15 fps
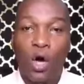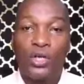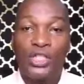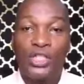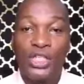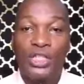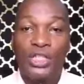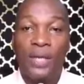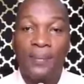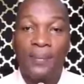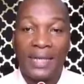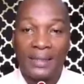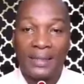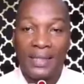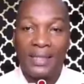on teaching
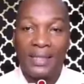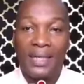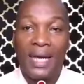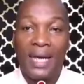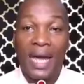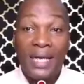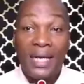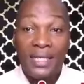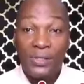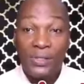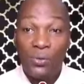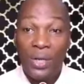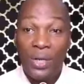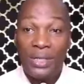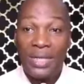practice and
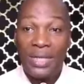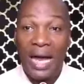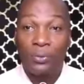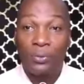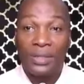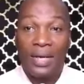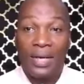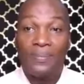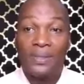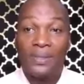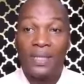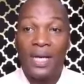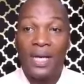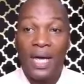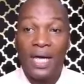student outcomes,